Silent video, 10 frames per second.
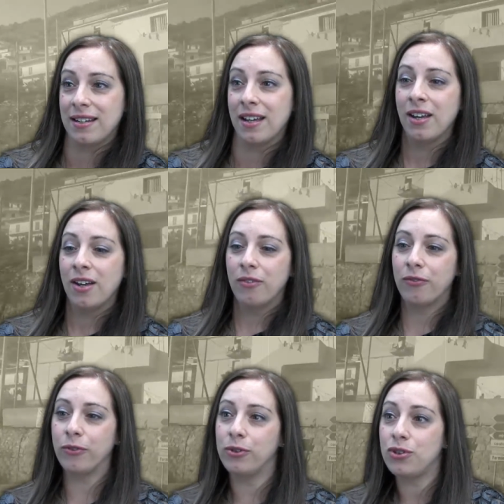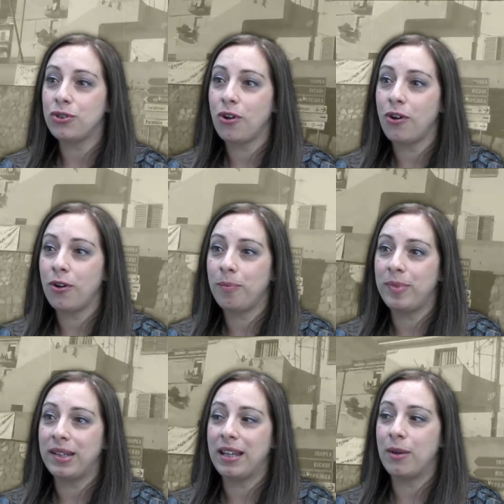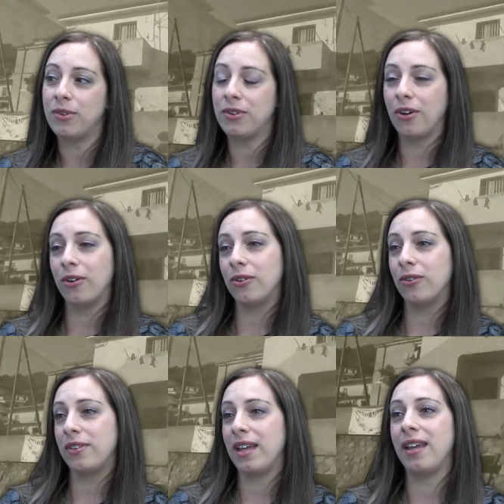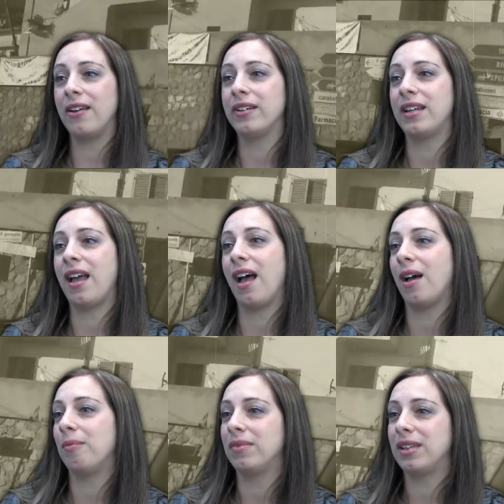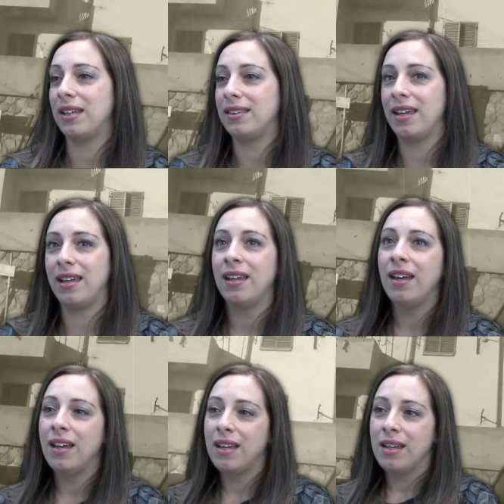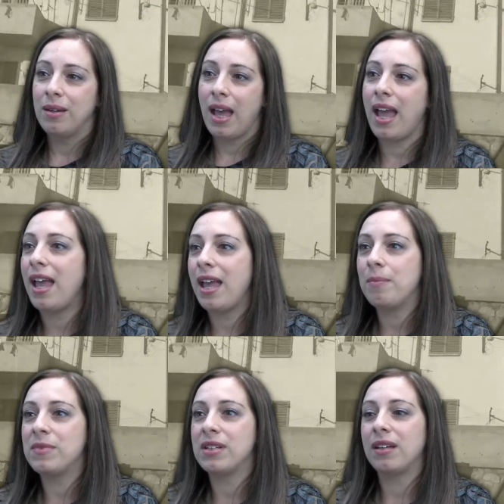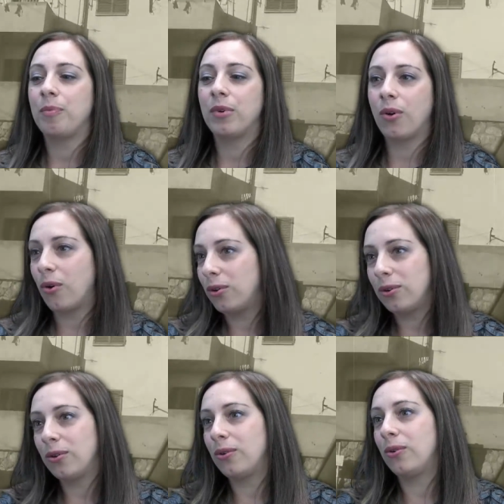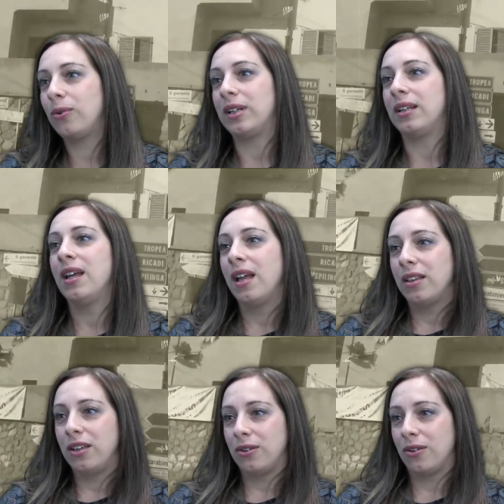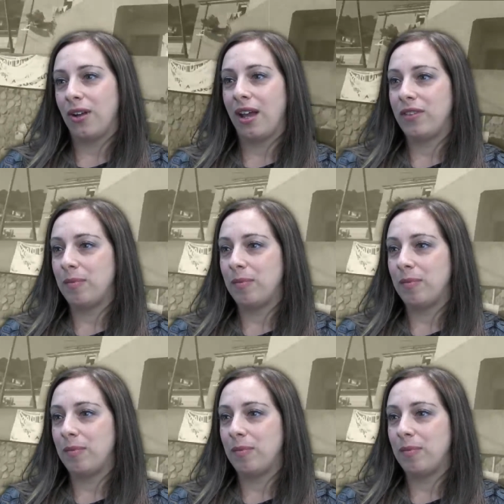a fruit shop, and they would go there and get their hams and capicolo and, you know, have their